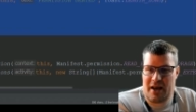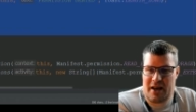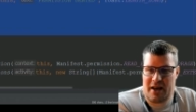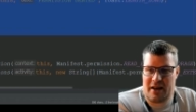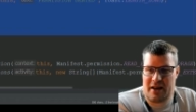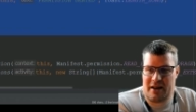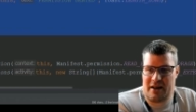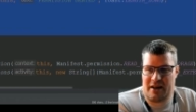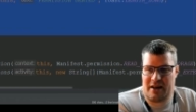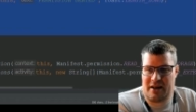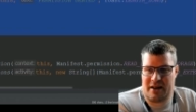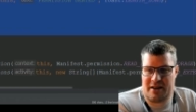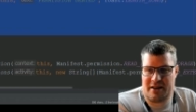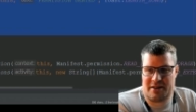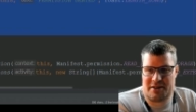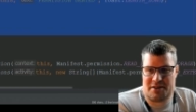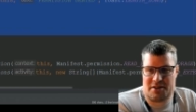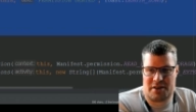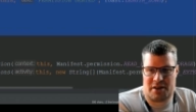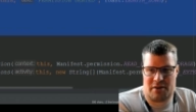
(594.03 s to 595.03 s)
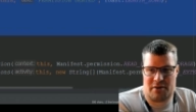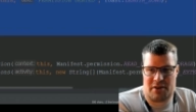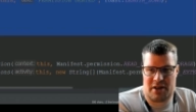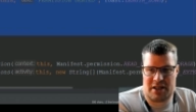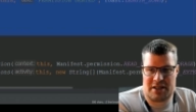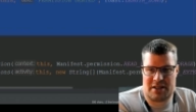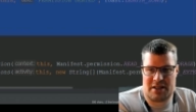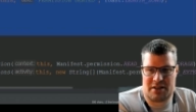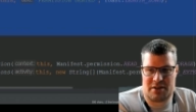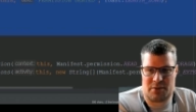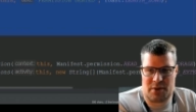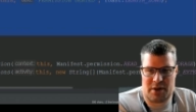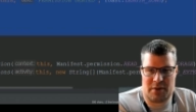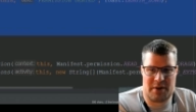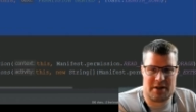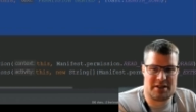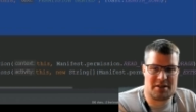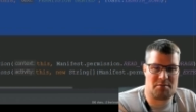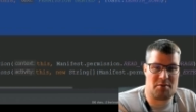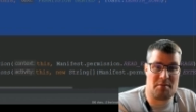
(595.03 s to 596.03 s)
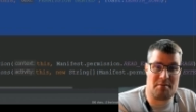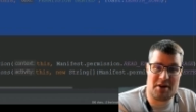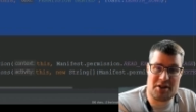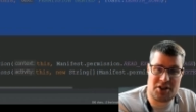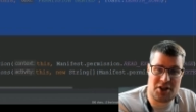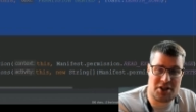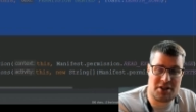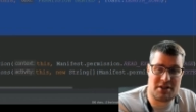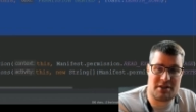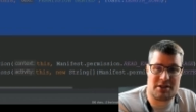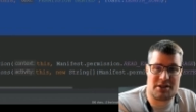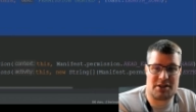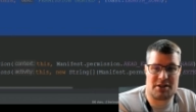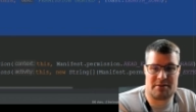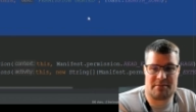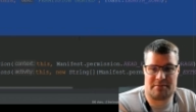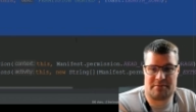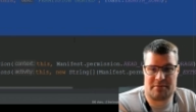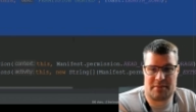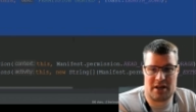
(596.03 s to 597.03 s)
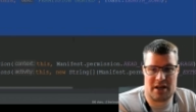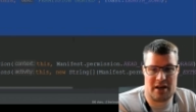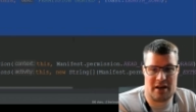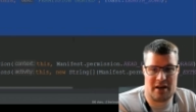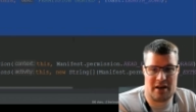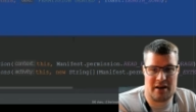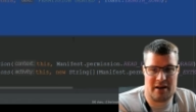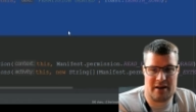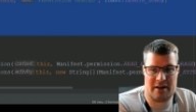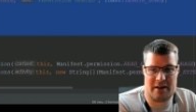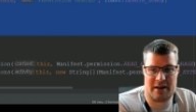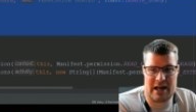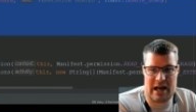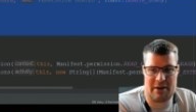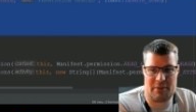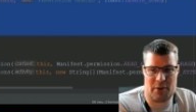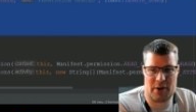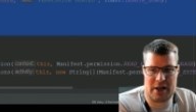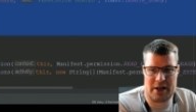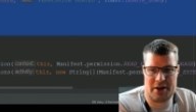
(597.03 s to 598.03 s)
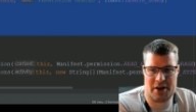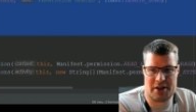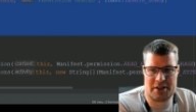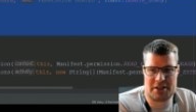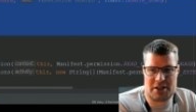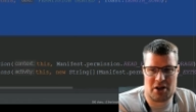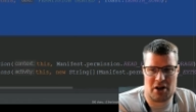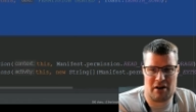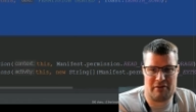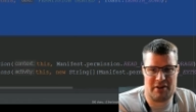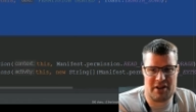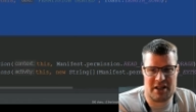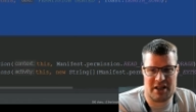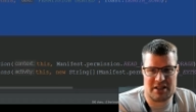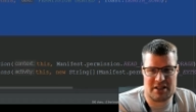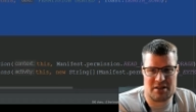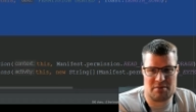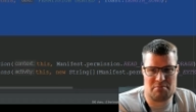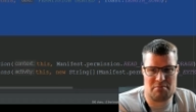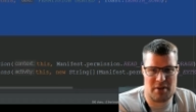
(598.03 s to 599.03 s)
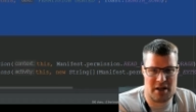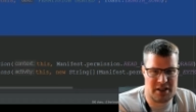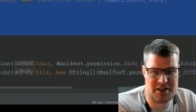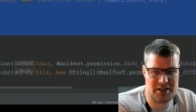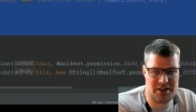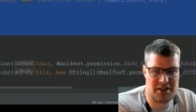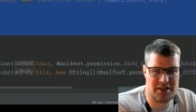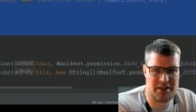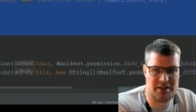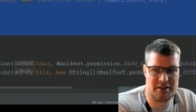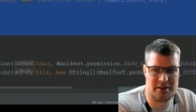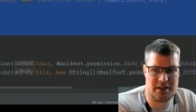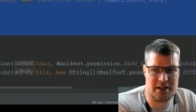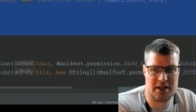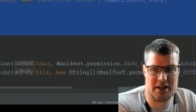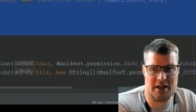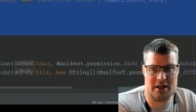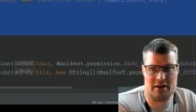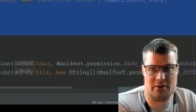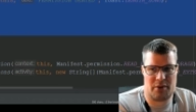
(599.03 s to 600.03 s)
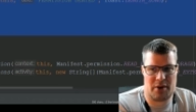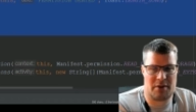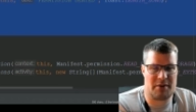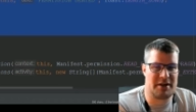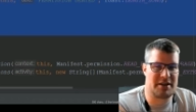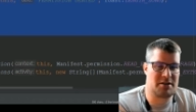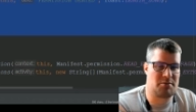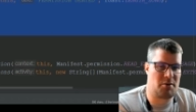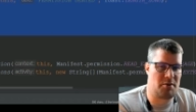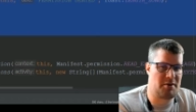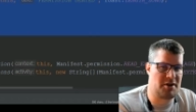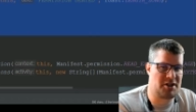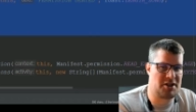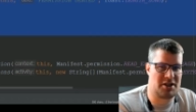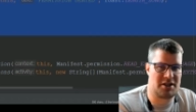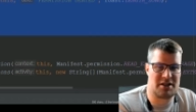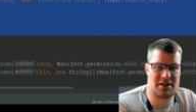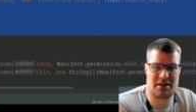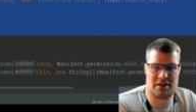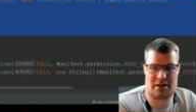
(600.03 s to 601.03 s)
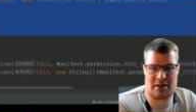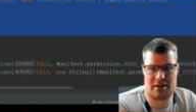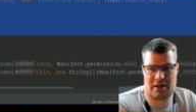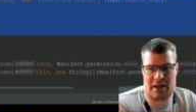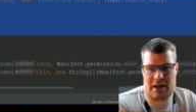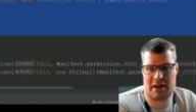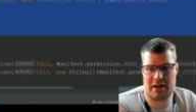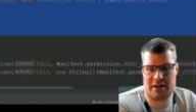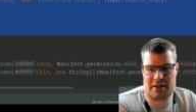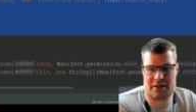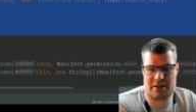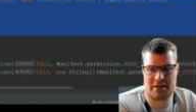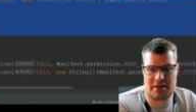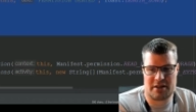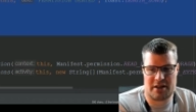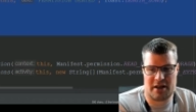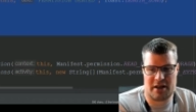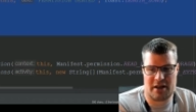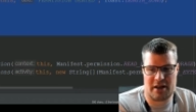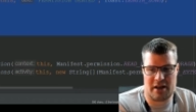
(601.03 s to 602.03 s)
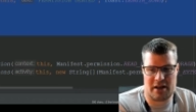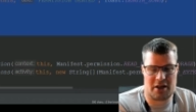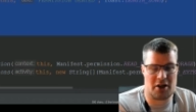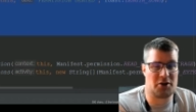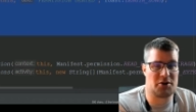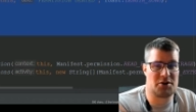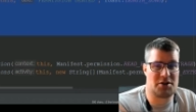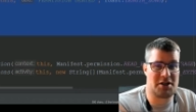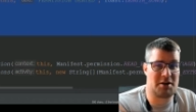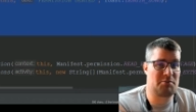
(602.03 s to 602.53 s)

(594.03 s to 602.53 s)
Uh, so this is request permissions. Uh, I will not cover this much. Uh, request permissions is uh, a concept